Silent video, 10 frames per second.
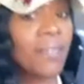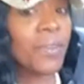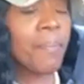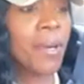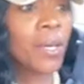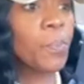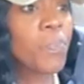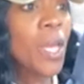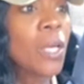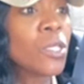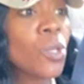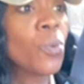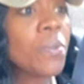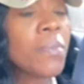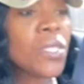the month. So we
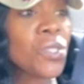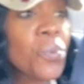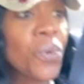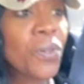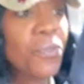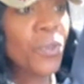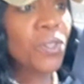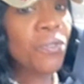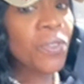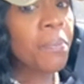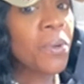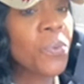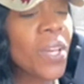missed the one for November. We have